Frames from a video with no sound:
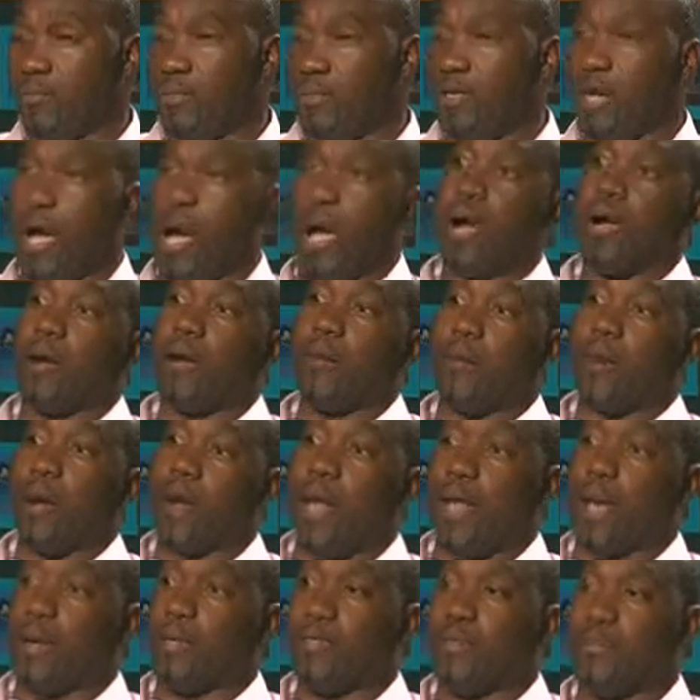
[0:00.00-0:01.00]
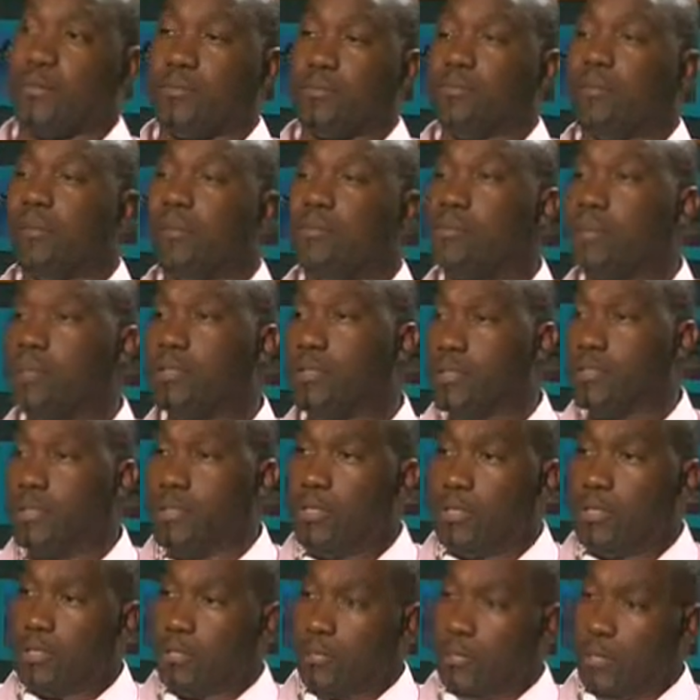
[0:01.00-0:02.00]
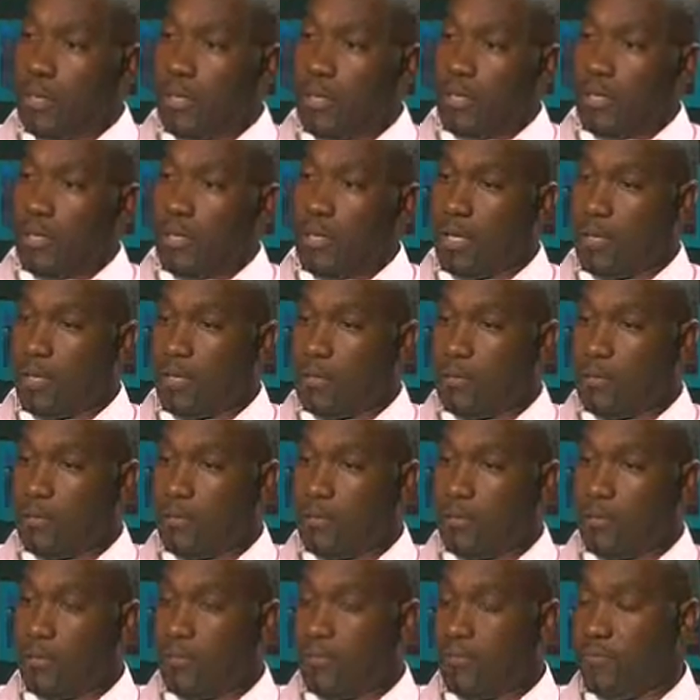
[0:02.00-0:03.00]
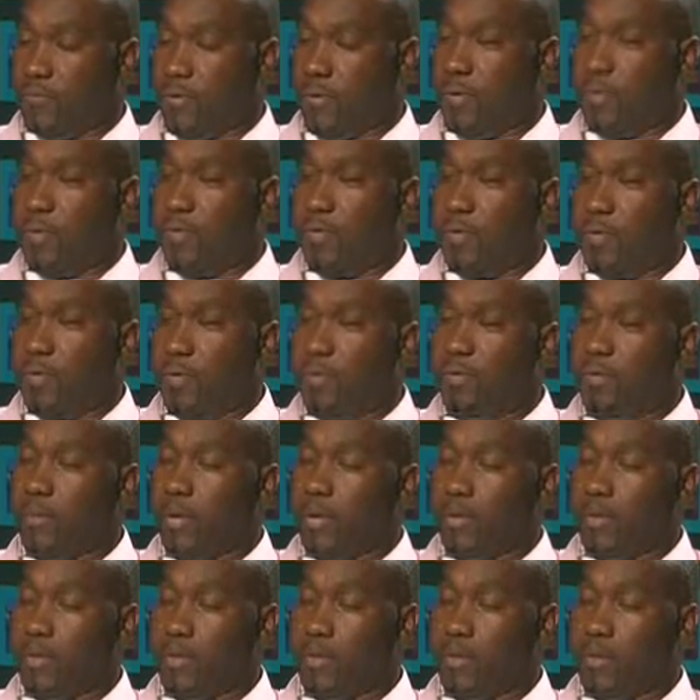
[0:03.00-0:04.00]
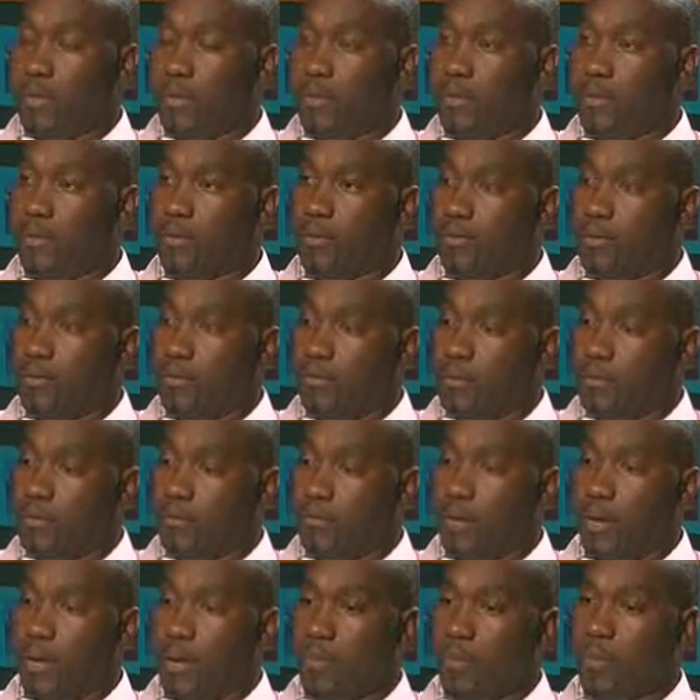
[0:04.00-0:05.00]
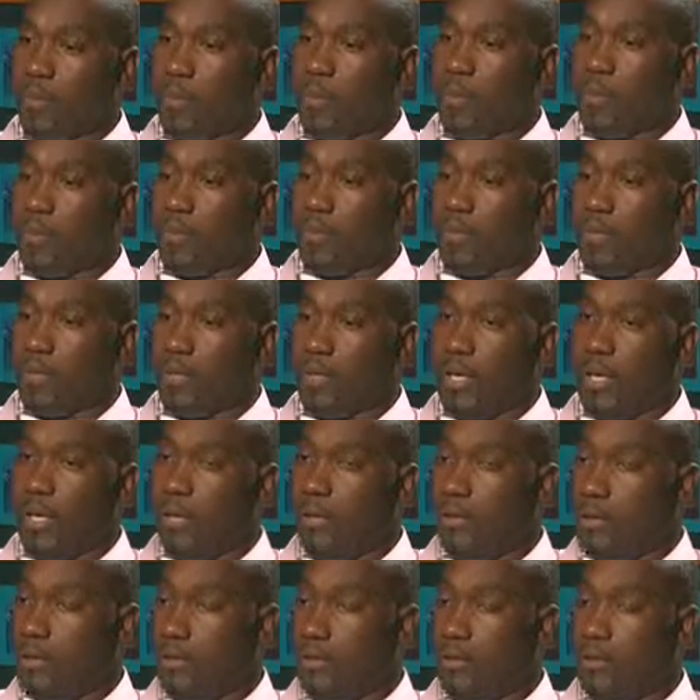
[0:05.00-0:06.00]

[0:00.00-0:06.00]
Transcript: dark black smoke, and that's very, very bad for the environment, the air.